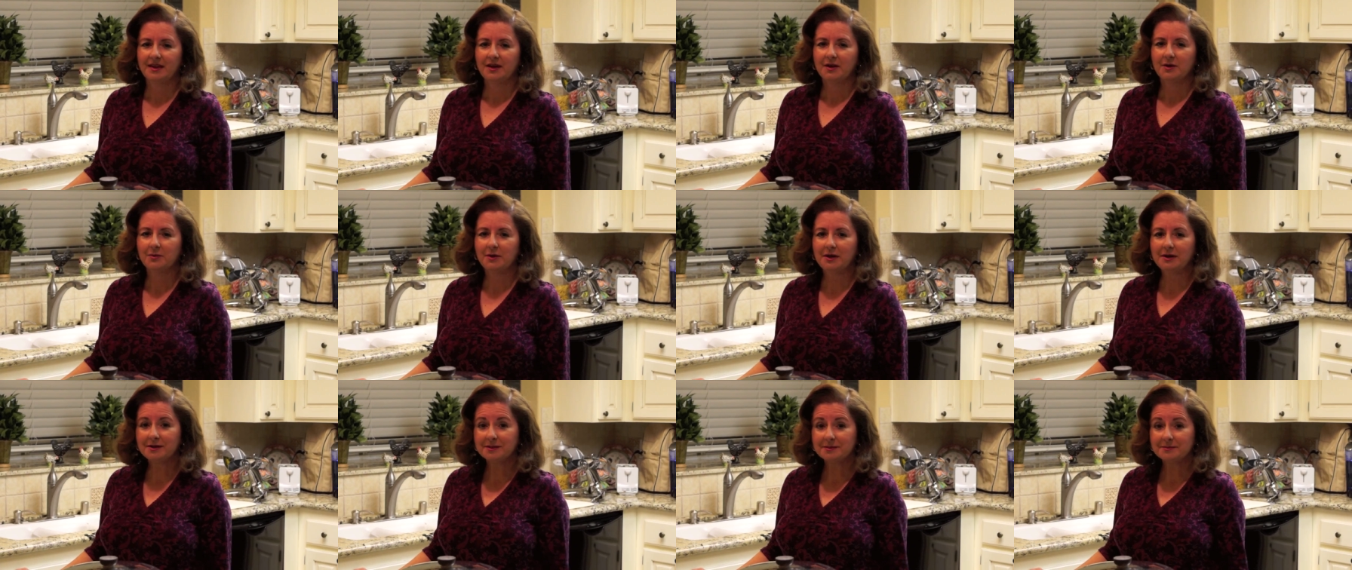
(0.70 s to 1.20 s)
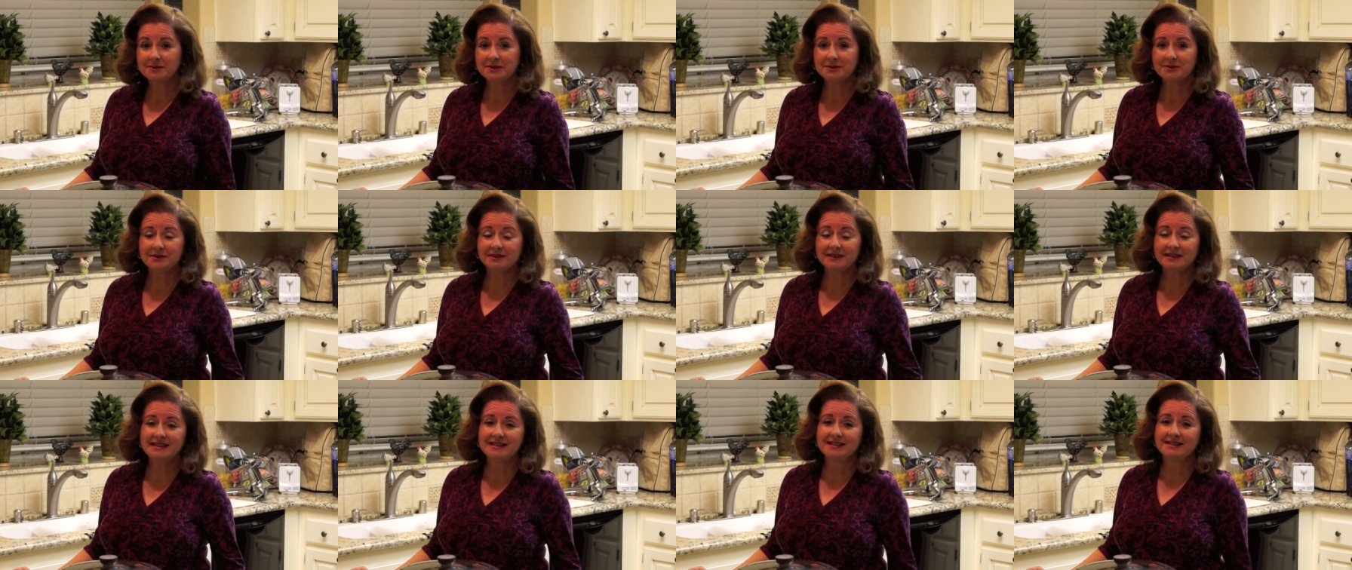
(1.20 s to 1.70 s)
Welcome
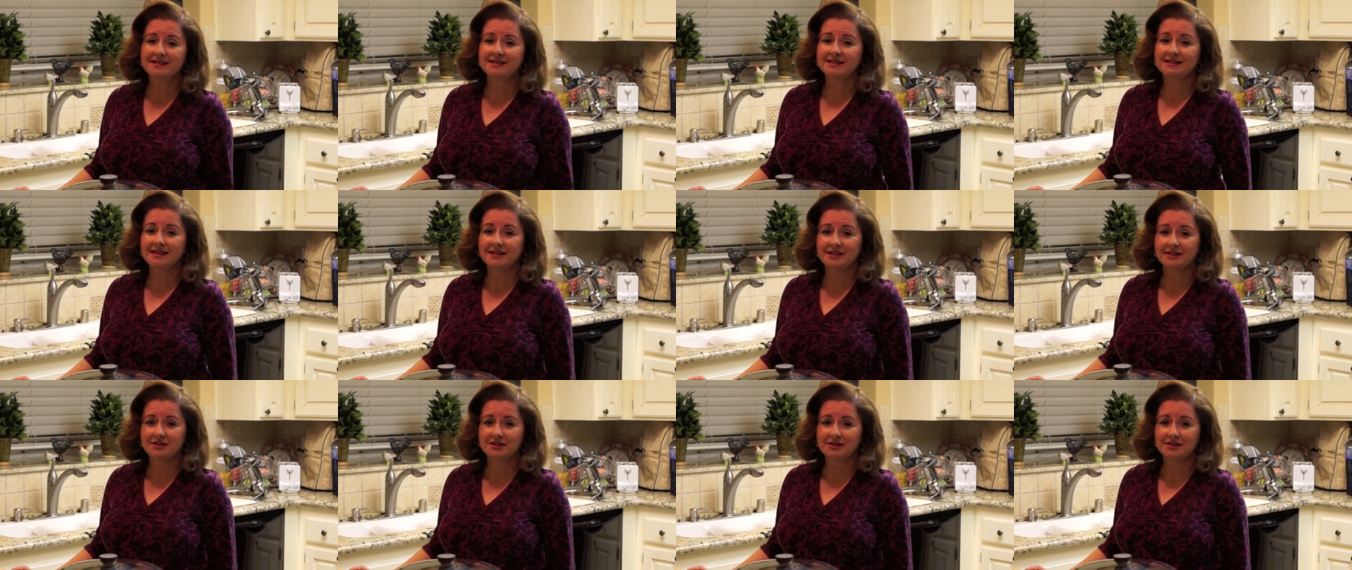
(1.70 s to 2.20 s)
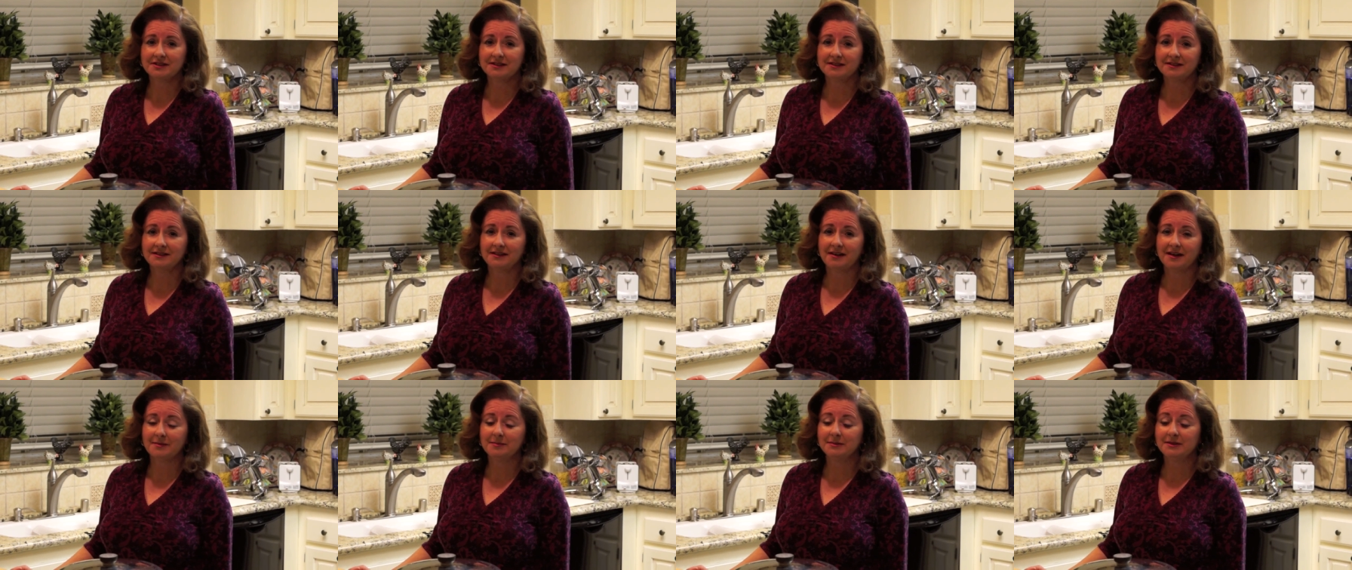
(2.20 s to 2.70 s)
to Elisa's
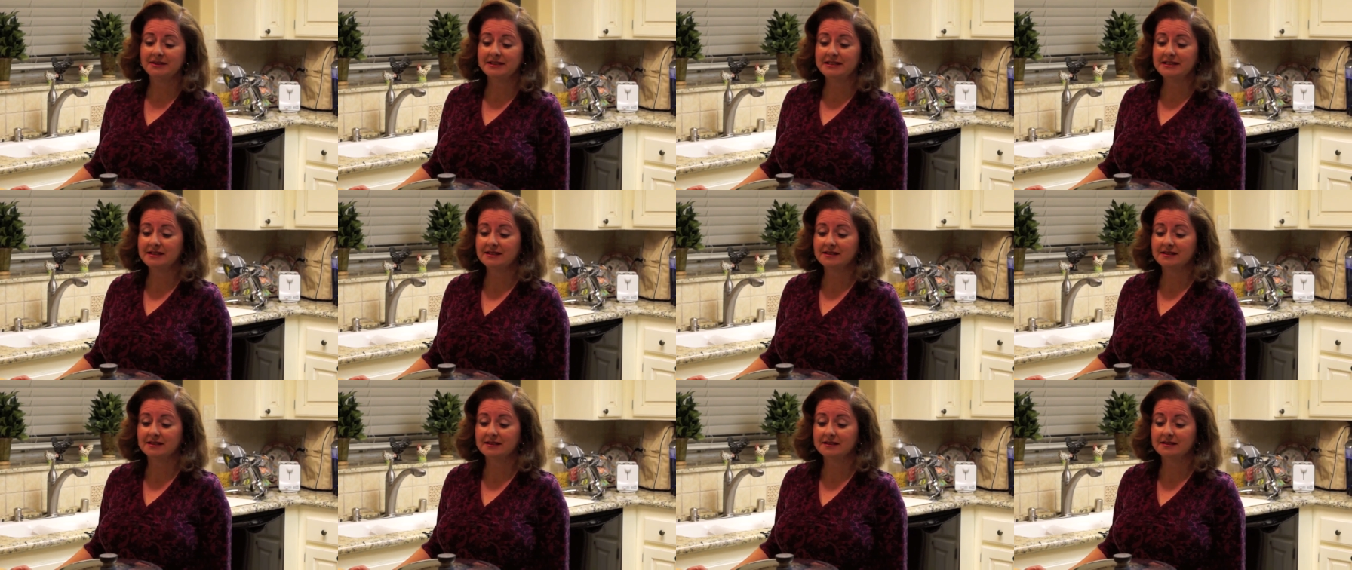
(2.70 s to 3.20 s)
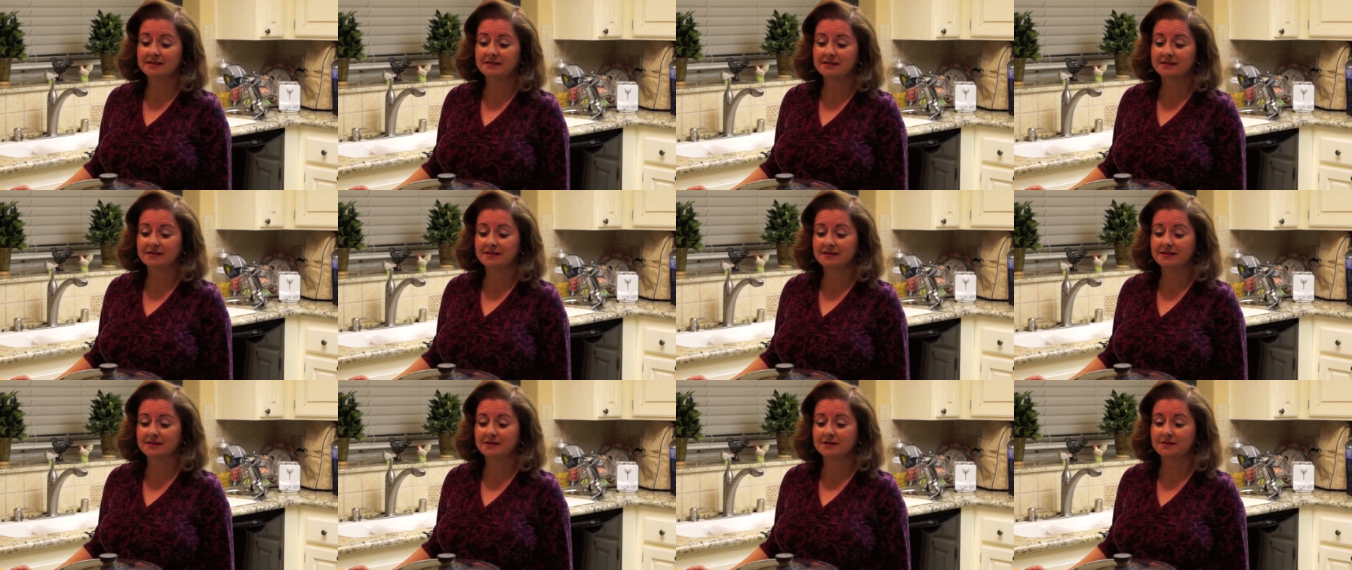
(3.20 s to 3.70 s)
Kitchen. I'm Elisa.
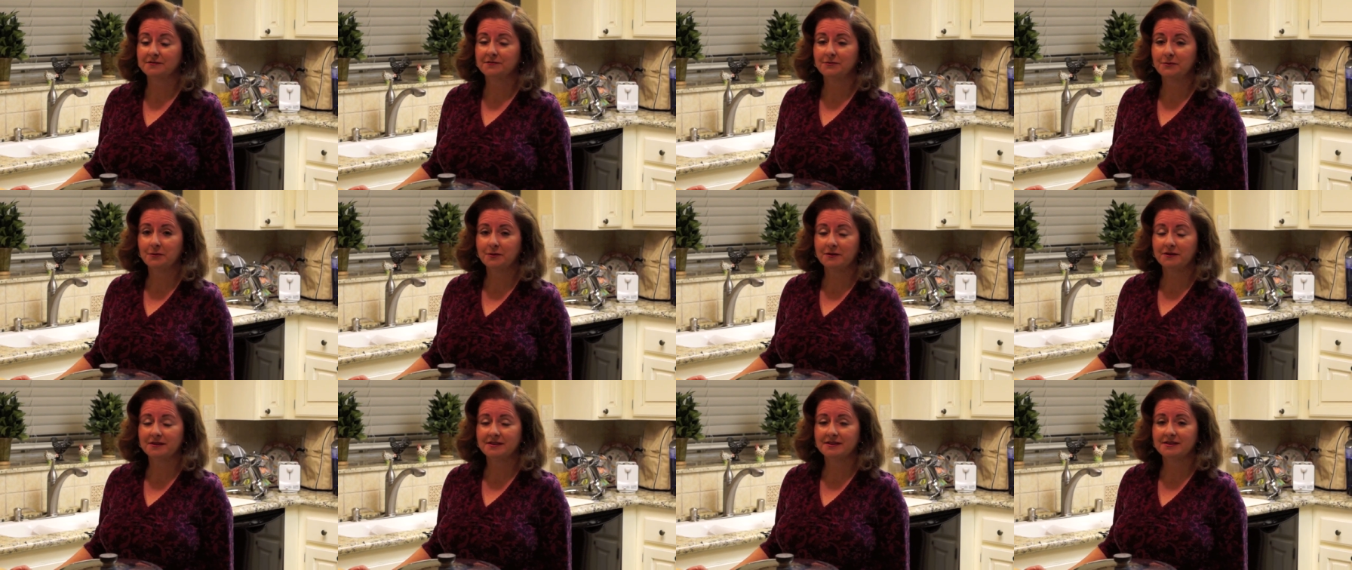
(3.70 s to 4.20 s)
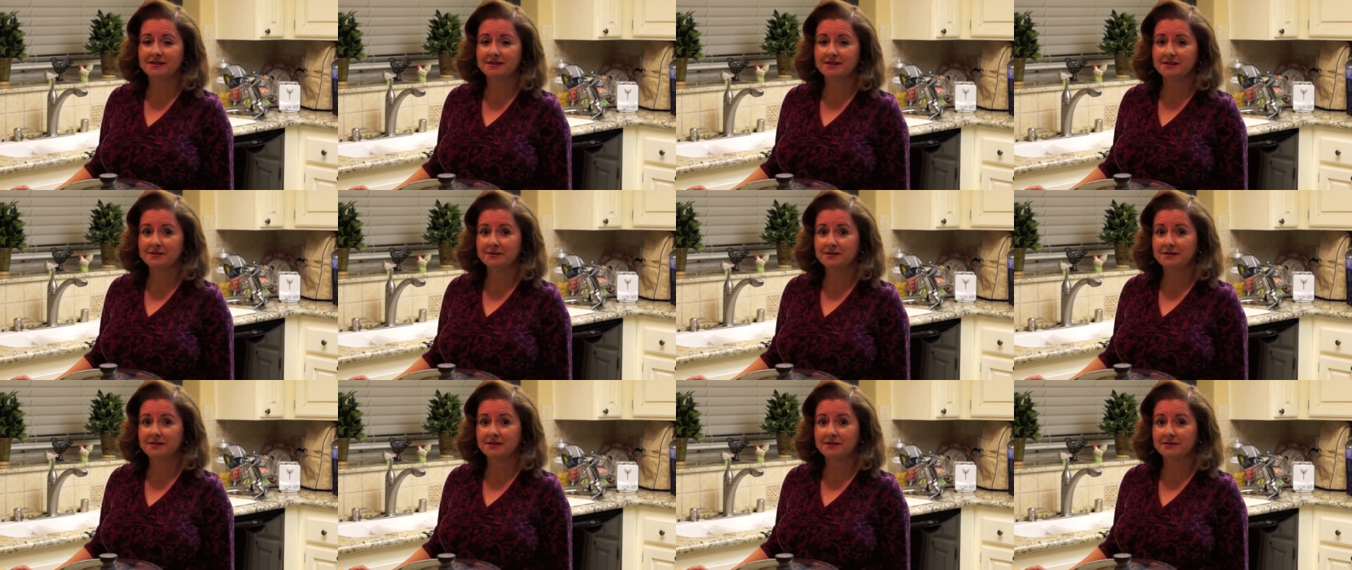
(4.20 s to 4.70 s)
This is the fourth in a
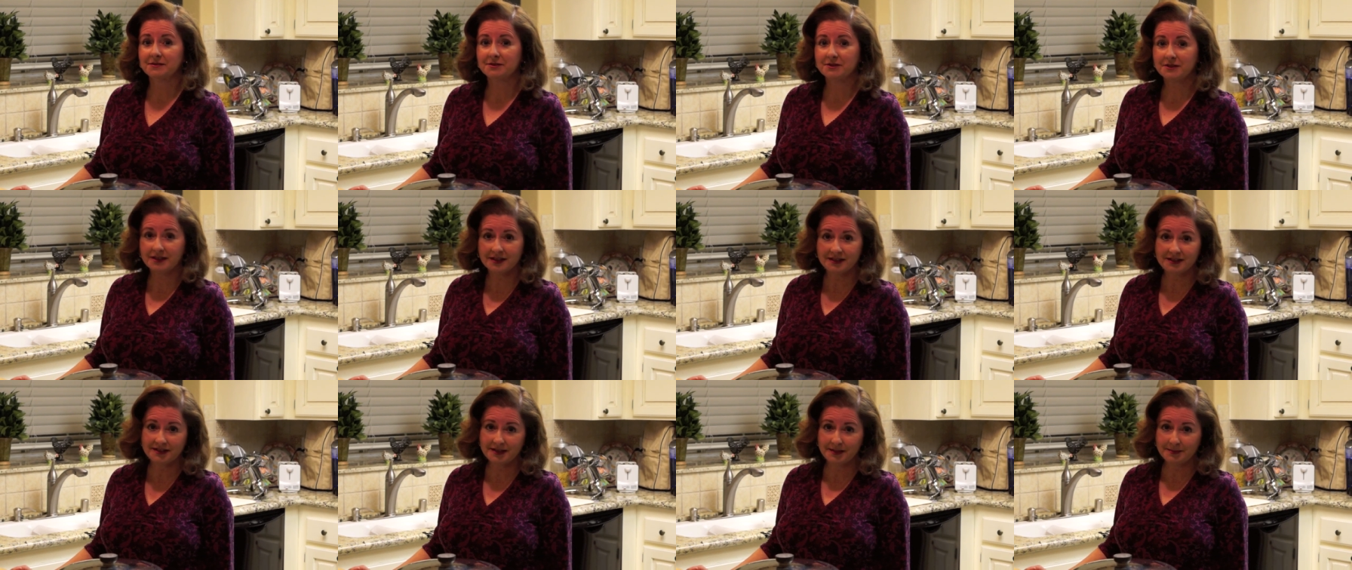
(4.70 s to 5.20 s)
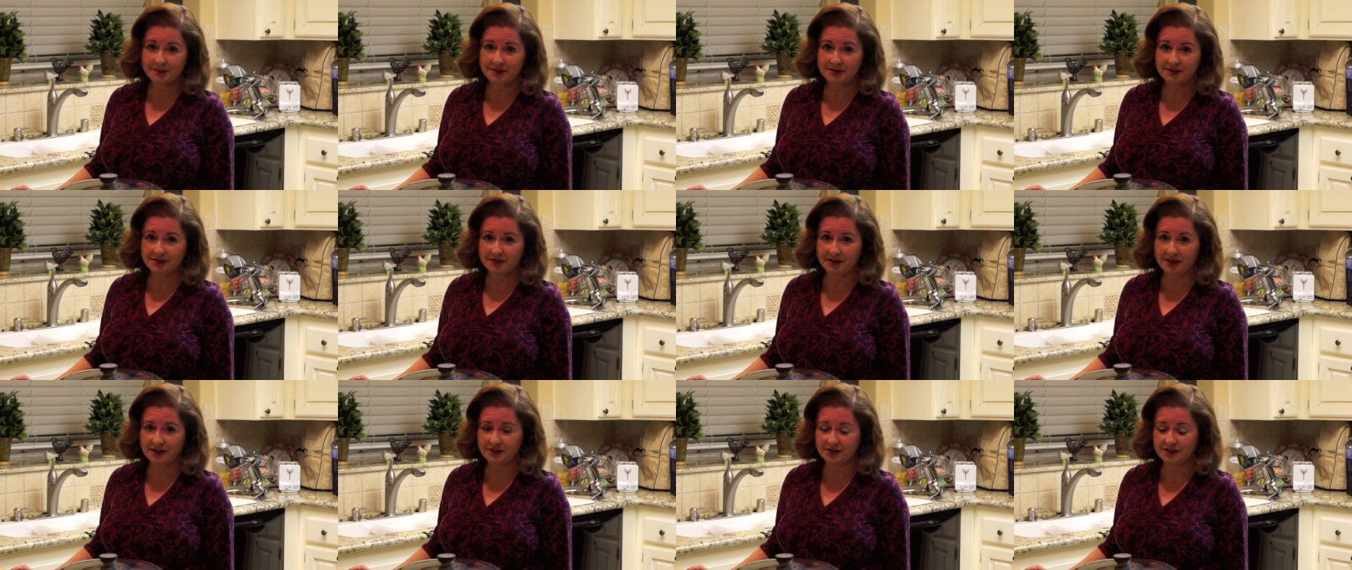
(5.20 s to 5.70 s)
series of cooking
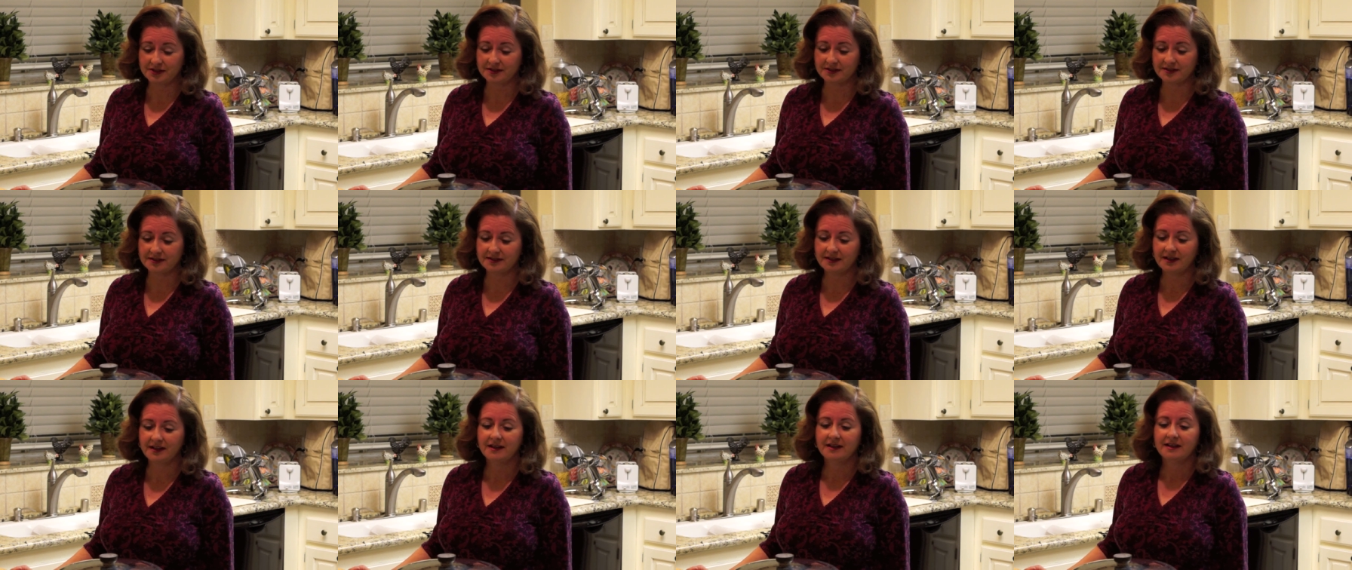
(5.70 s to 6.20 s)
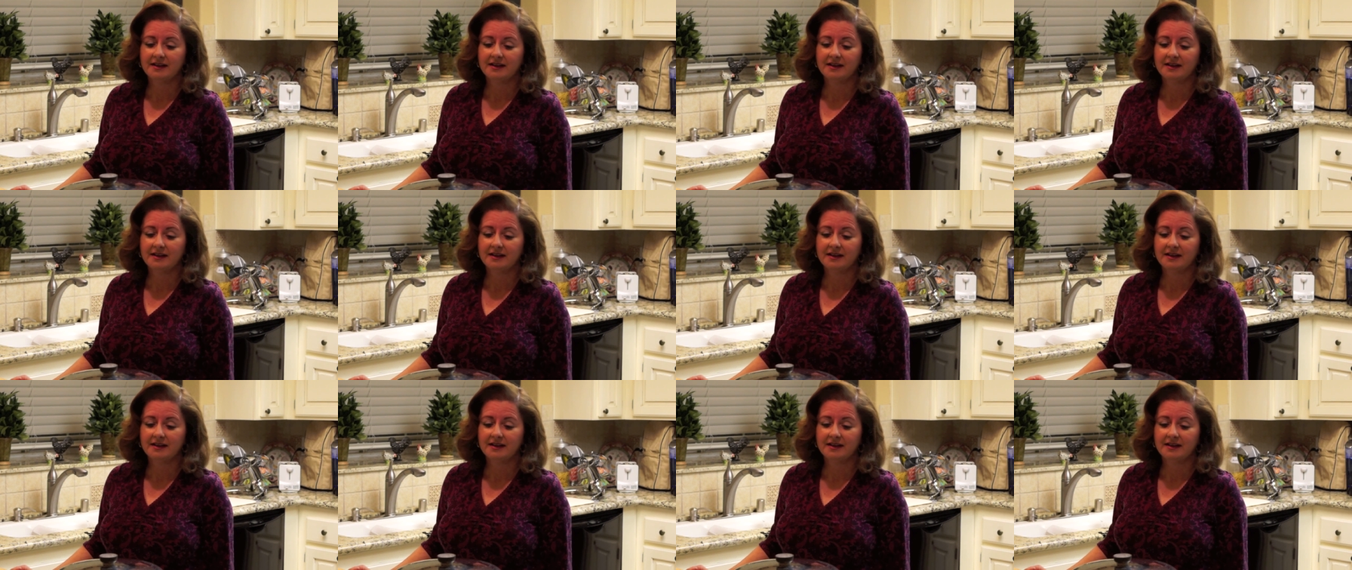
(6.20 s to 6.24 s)
demonstrations.